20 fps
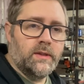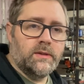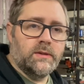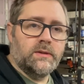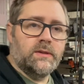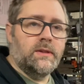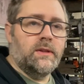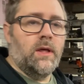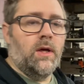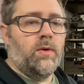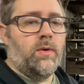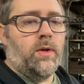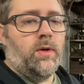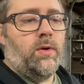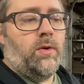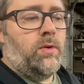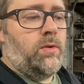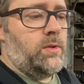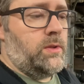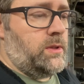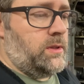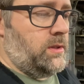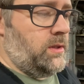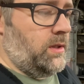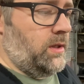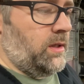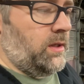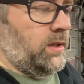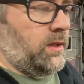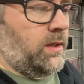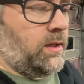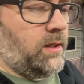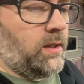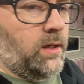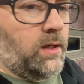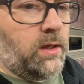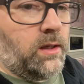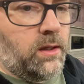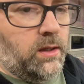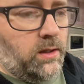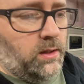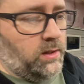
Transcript: and see how it goes, and then I